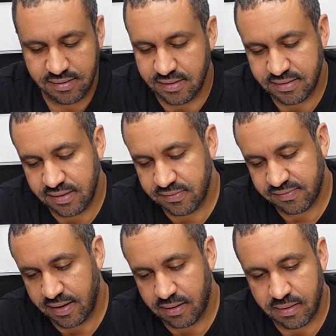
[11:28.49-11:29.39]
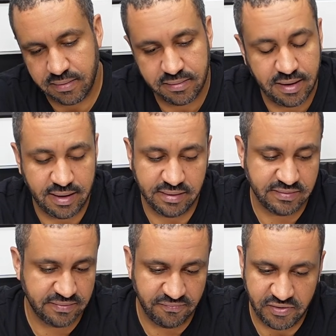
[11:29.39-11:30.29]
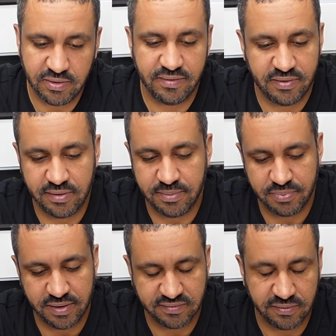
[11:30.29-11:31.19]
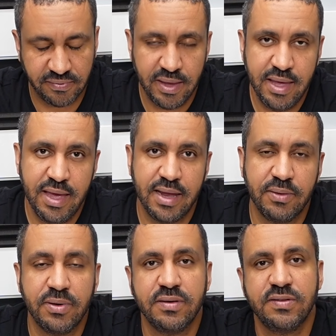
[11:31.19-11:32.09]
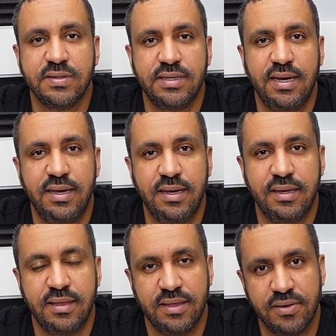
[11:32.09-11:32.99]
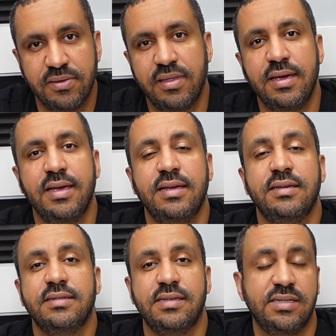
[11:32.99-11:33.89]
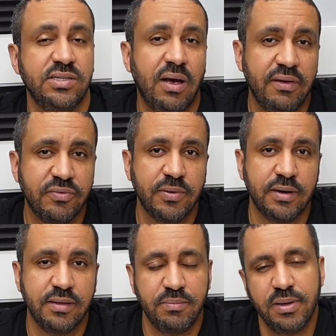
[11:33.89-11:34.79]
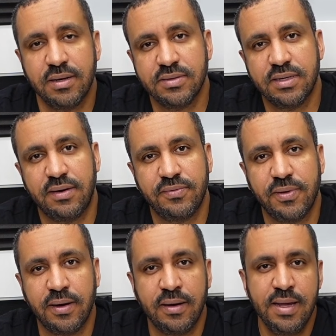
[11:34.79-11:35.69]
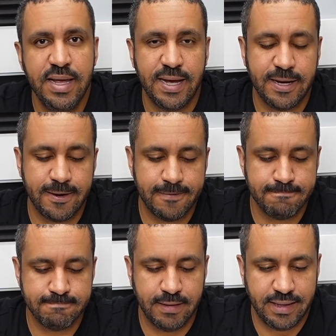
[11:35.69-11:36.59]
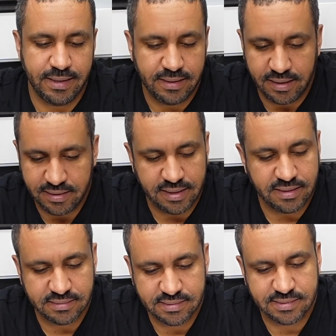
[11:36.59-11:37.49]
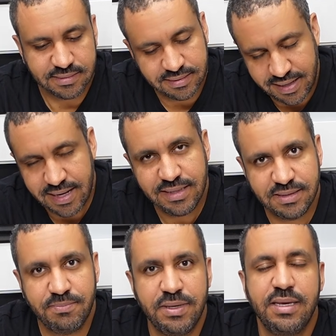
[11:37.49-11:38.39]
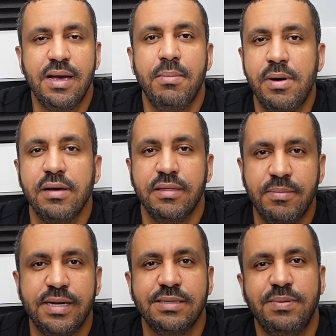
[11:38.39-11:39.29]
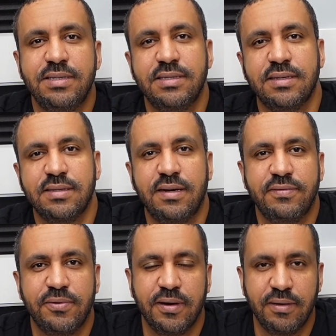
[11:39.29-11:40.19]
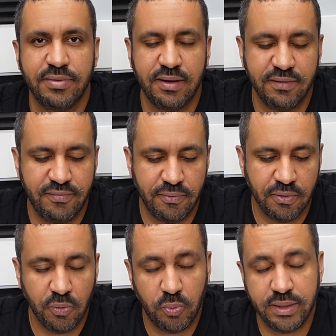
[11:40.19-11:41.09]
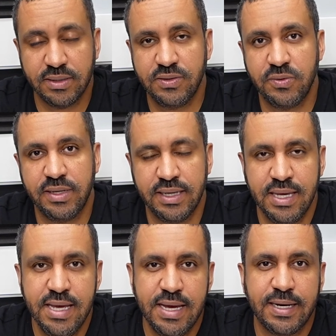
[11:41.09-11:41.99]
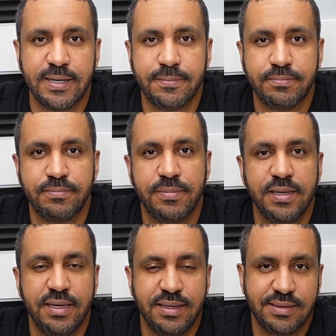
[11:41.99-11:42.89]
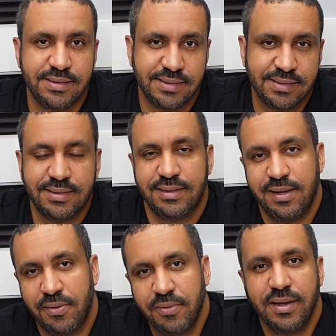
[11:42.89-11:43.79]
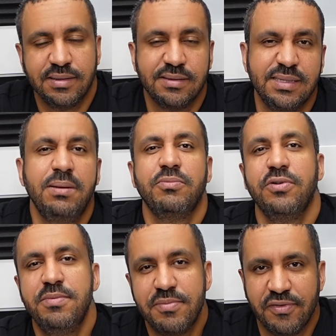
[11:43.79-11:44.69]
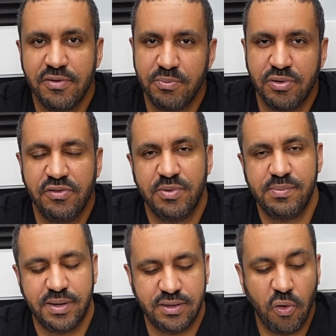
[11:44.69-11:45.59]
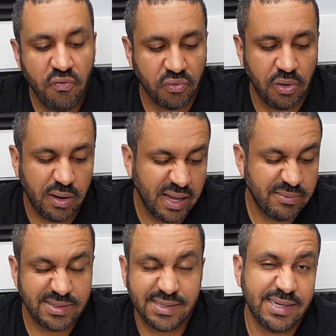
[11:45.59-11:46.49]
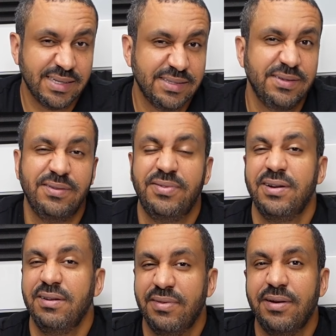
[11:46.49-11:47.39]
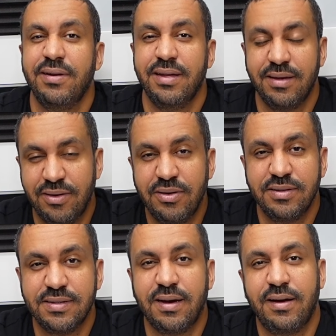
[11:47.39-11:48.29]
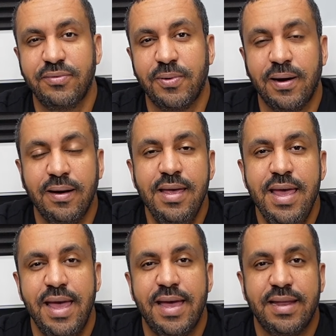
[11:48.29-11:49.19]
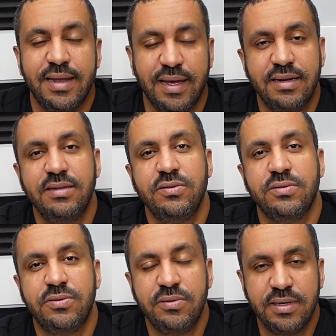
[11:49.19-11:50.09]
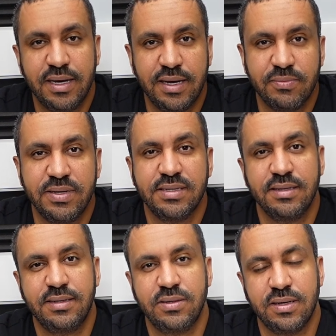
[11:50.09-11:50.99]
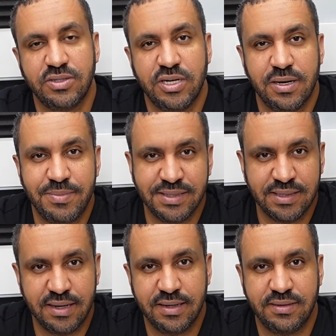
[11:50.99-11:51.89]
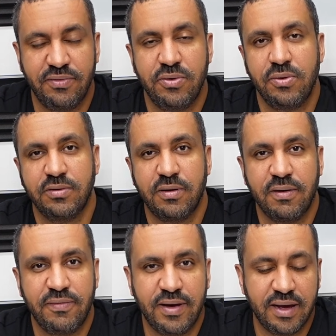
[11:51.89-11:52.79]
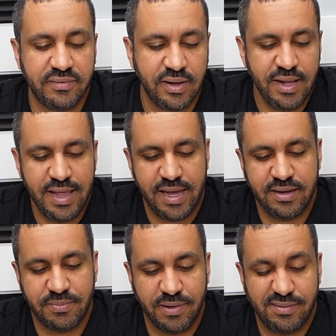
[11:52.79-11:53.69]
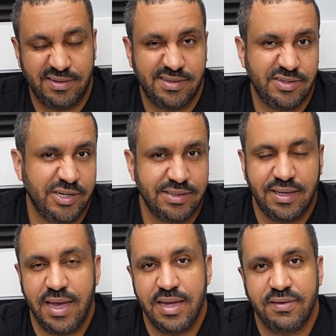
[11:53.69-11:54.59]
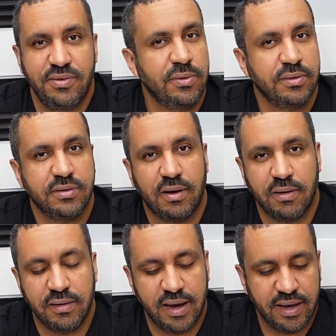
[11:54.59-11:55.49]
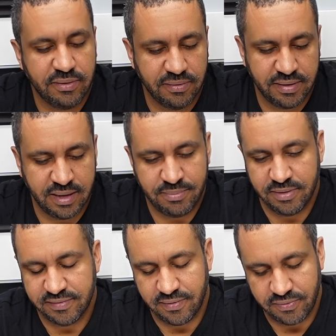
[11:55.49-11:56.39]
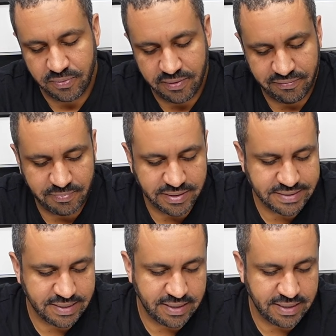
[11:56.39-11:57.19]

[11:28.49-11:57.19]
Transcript: continues that on. Just very, very impressive. And I would also say the third thing is the software, the Pithouse software. I think it's getting to be among the best pieces of software out there for wheel tuning. It's, got some room for improvement, but overall I would say it's a very, very good software. And I did do a tuning guide recently, so you can check out my settings if you own an R5, and you can probably just adjust gain if you own an R9 or are thinking about this R12. But